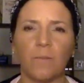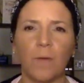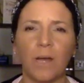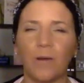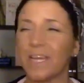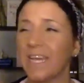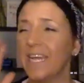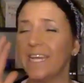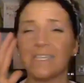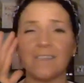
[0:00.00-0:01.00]
the world.
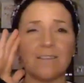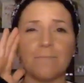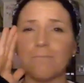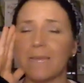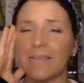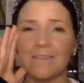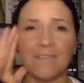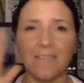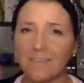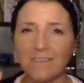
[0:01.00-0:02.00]
It doesn't make
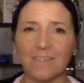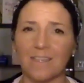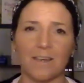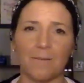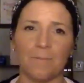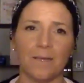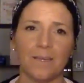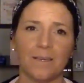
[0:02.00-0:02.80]
sense to them.